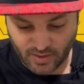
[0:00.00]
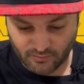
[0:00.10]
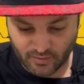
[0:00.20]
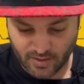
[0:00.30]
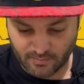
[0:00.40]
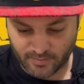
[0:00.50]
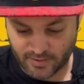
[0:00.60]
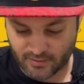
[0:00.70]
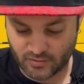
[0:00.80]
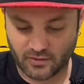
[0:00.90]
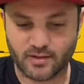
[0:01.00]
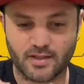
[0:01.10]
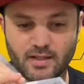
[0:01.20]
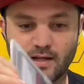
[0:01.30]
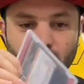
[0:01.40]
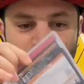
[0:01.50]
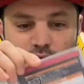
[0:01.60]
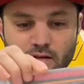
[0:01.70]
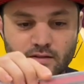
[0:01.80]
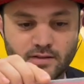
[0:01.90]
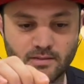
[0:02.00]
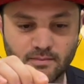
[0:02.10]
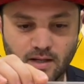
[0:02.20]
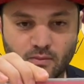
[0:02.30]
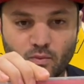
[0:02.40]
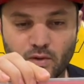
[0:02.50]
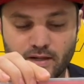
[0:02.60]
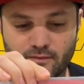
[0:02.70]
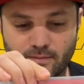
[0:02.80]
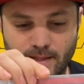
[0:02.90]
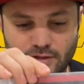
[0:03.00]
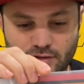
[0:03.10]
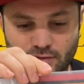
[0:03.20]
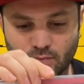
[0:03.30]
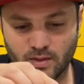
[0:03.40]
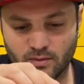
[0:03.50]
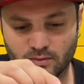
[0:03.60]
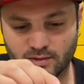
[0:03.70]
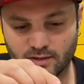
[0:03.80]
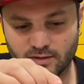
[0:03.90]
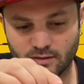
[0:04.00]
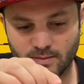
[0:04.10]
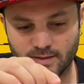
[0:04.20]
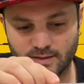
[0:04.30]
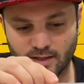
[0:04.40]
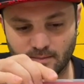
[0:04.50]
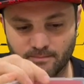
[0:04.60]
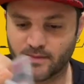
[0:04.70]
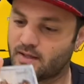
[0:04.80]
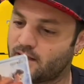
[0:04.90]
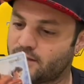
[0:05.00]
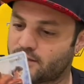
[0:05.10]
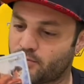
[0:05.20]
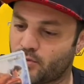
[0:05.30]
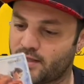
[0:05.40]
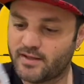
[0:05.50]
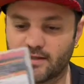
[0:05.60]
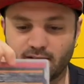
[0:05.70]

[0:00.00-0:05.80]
cover art, but then it's got the some warning information as well, so it's a little bit disappointing that